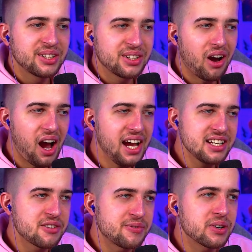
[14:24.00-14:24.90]
Your
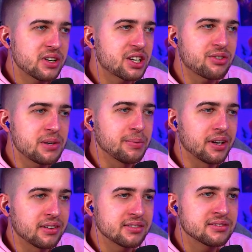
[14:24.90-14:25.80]
eyes are very
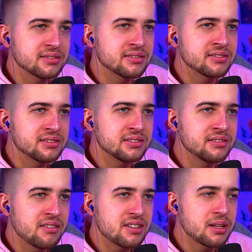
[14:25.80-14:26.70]
creepy.
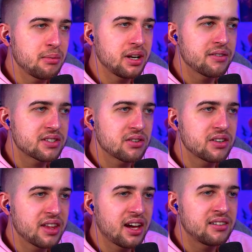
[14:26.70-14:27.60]
Has anybody ever told
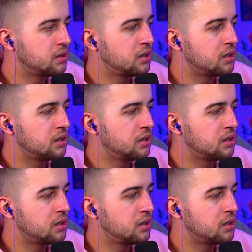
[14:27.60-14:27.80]
you that?